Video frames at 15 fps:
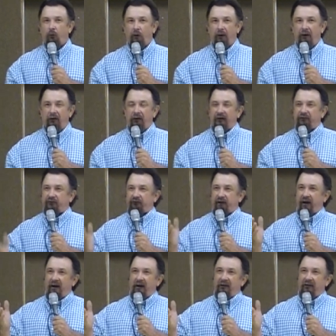Well, they
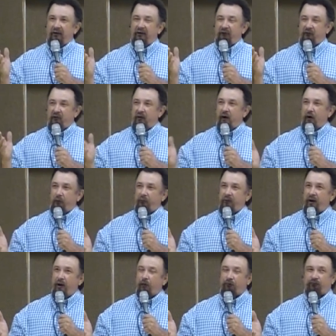say that if you
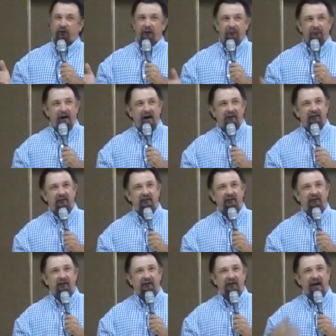don't know somebody, you
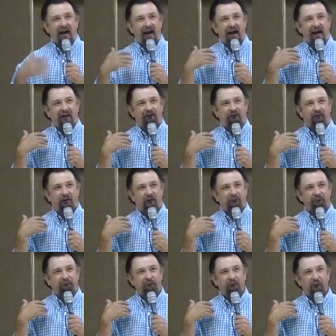need to ask them
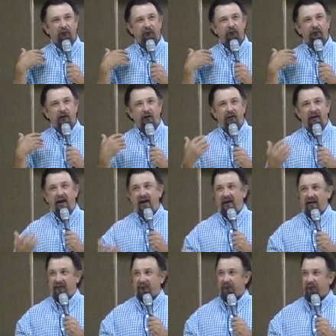their
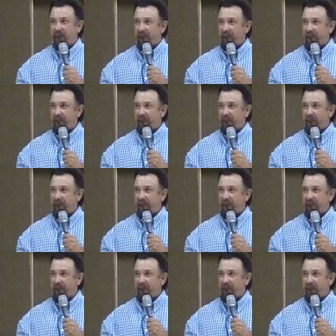name.